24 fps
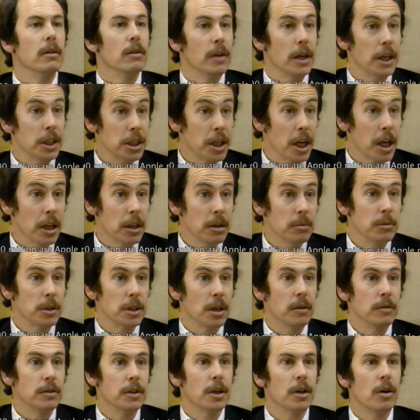educating
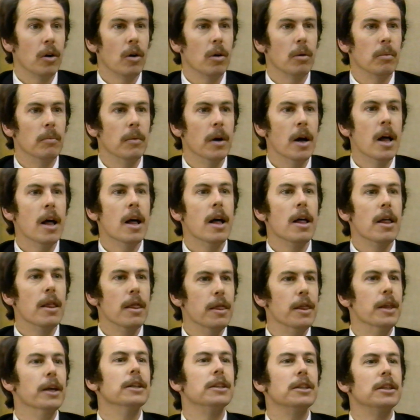themselves at home.
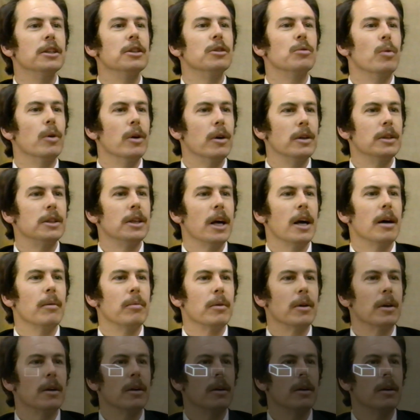This is where it's happening.